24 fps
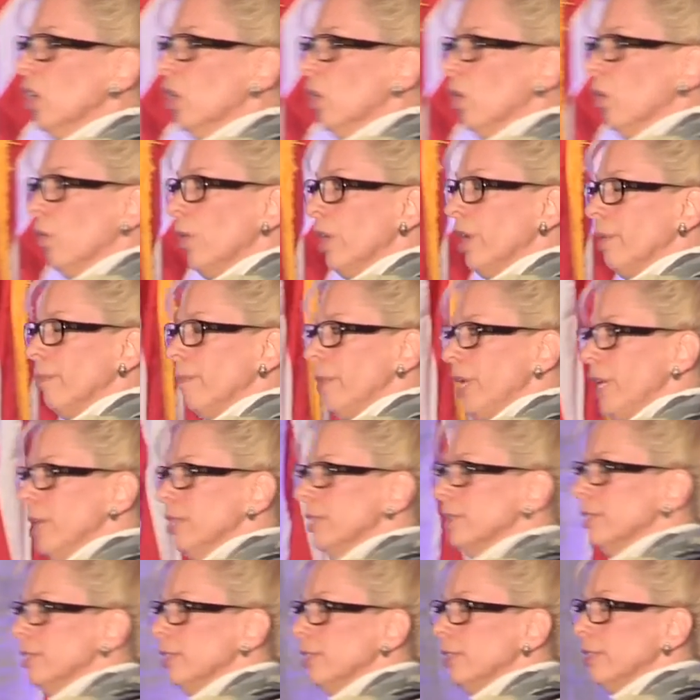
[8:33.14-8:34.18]
What it
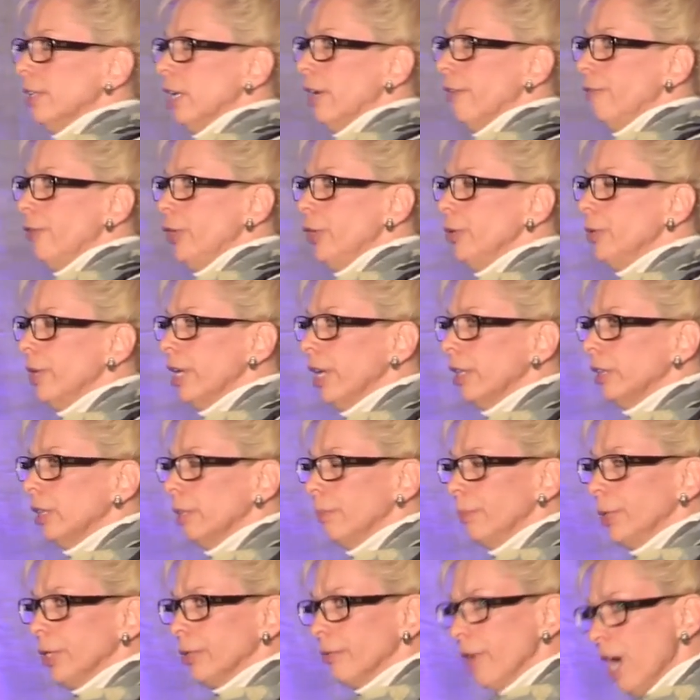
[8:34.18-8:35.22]
means is that if you get the
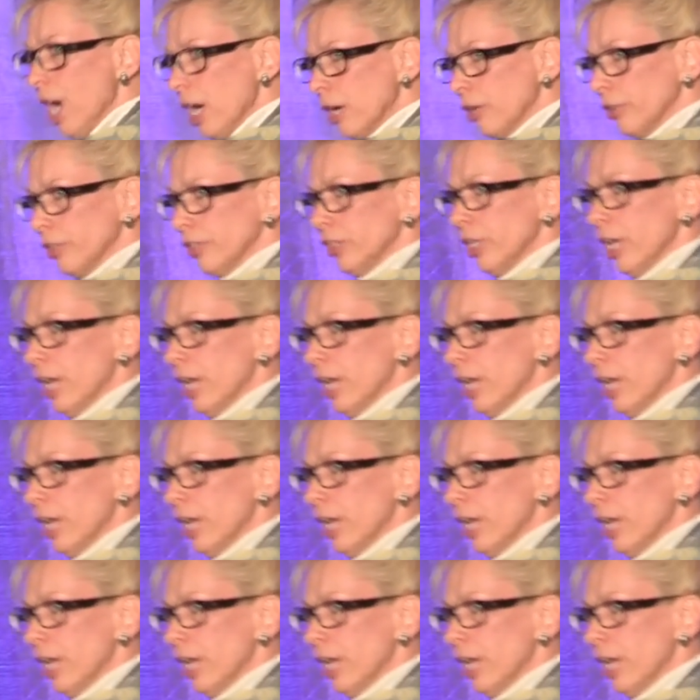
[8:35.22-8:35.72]
bureaucracy